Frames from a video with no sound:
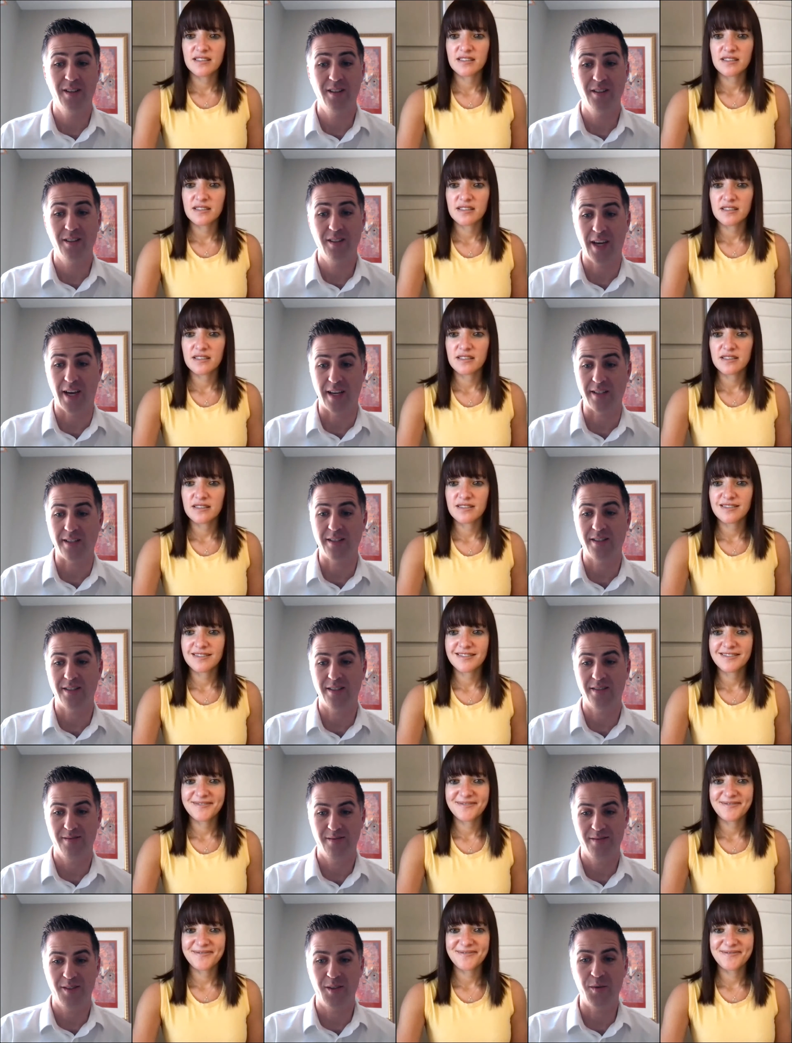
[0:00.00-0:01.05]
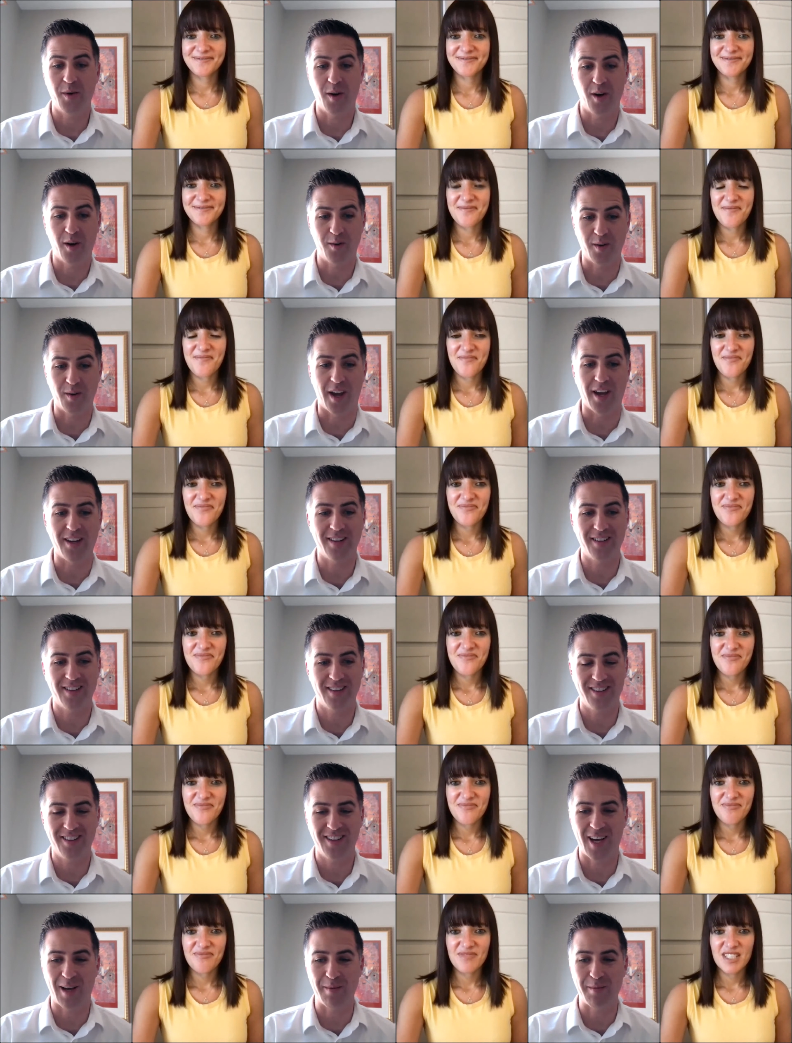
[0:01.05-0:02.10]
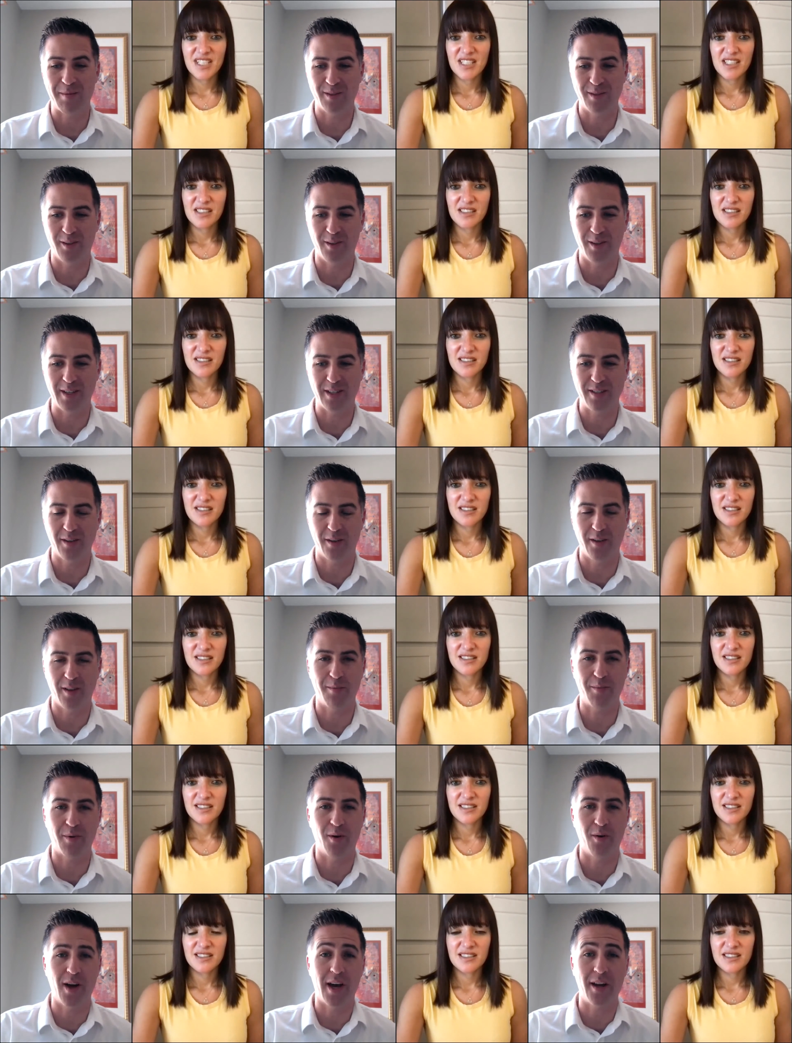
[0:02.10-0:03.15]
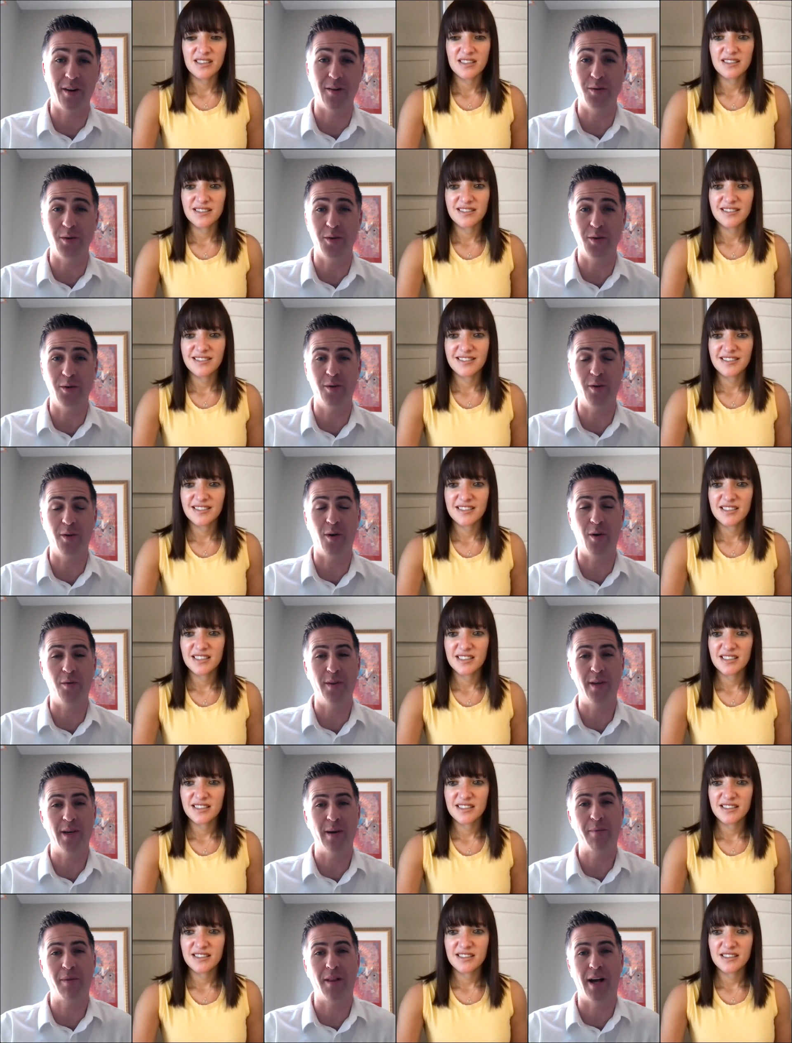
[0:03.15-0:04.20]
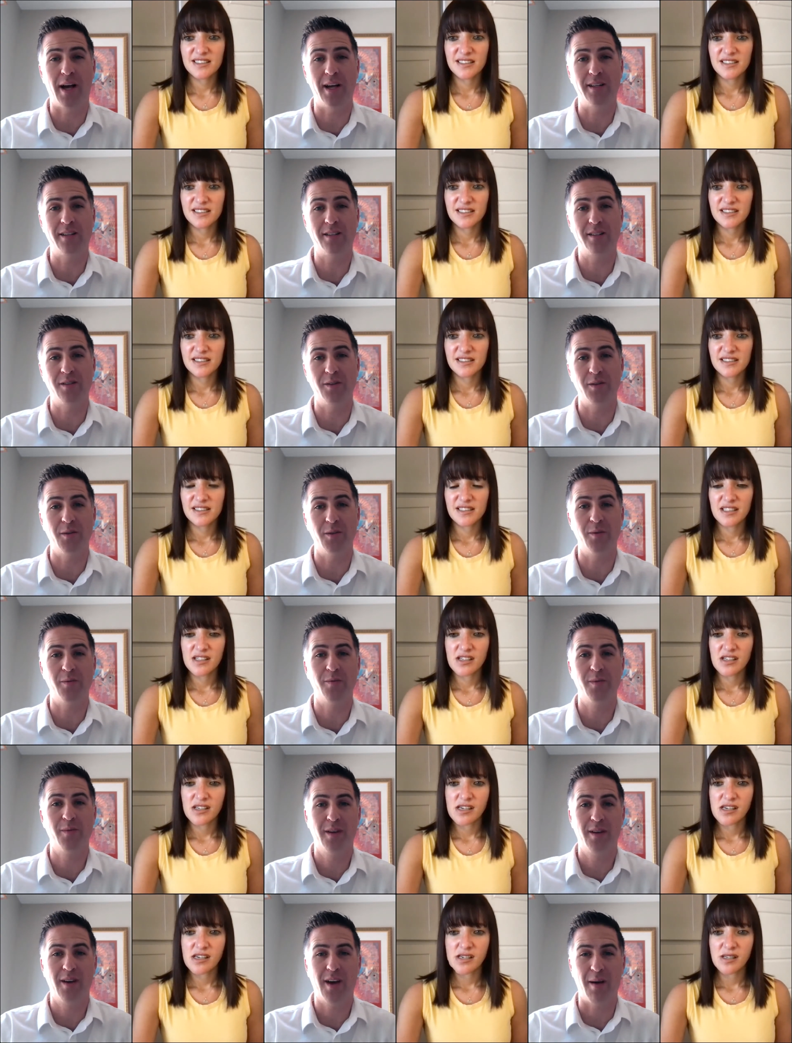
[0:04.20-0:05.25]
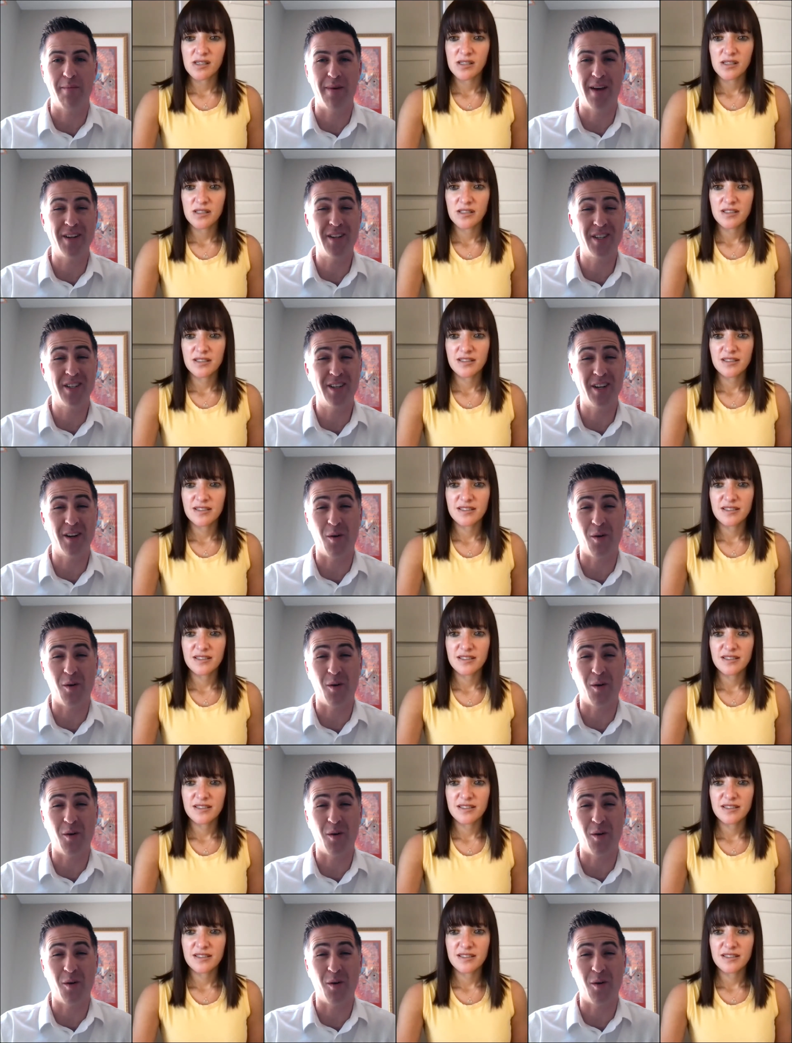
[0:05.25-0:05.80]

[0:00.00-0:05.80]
Speaker 1: Yes. You are right. Absolutely. So the pro rata rule only applies to, I mentioned it